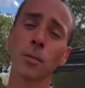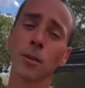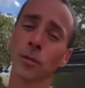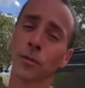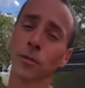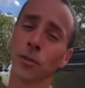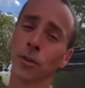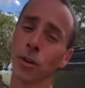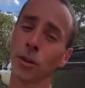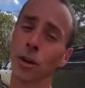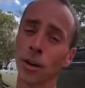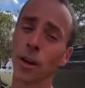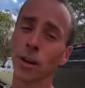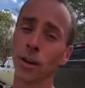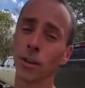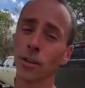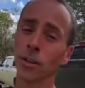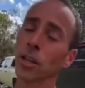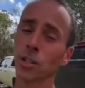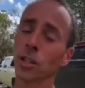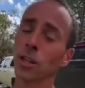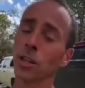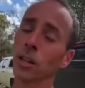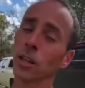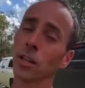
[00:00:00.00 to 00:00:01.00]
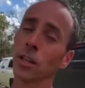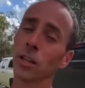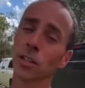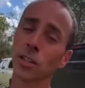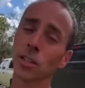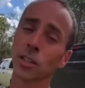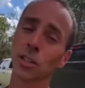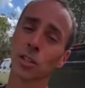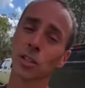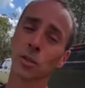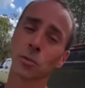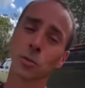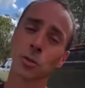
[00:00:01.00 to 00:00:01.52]
If you're not on the channel as a
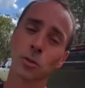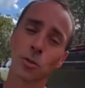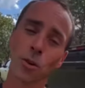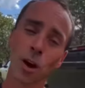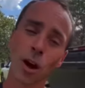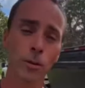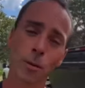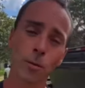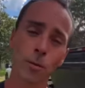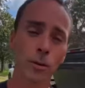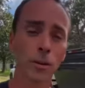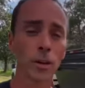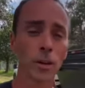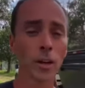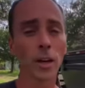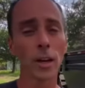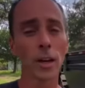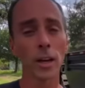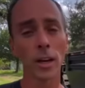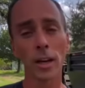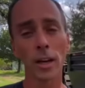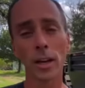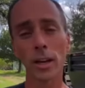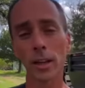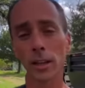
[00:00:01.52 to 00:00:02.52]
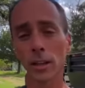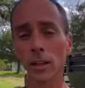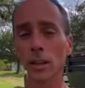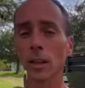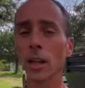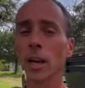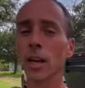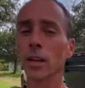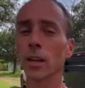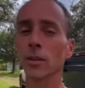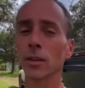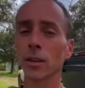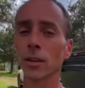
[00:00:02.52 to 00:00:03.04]
subscriber, hit the
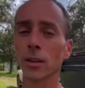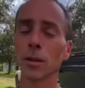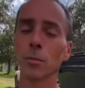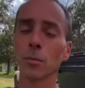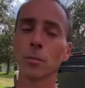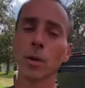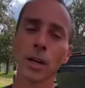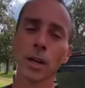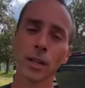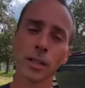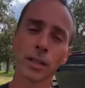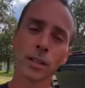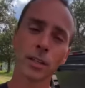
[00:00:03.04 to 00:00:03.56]
like button,